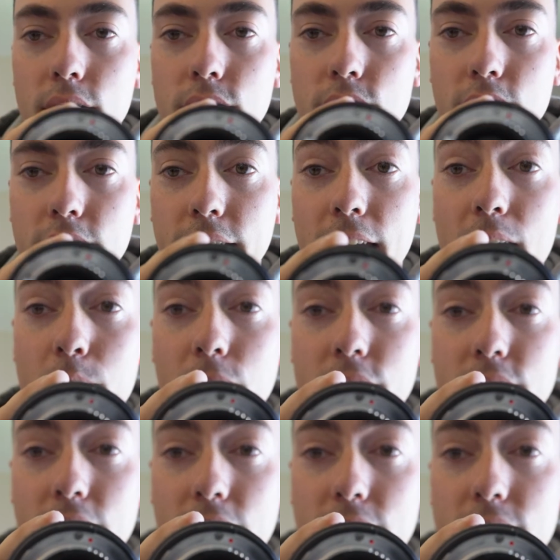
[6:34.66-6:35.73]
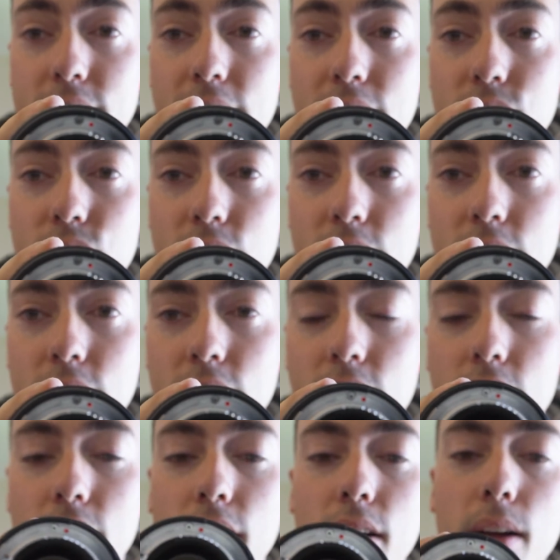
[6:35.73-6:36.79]
to the camera to hit the sensor,
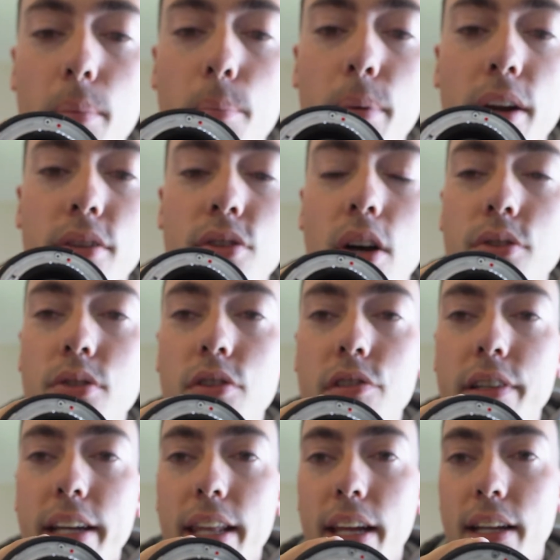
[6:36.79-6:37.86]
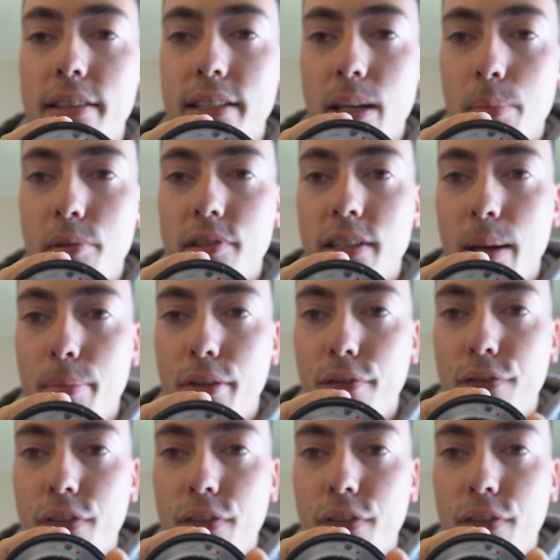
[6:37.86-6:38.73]
but it's also creating a deeper depth of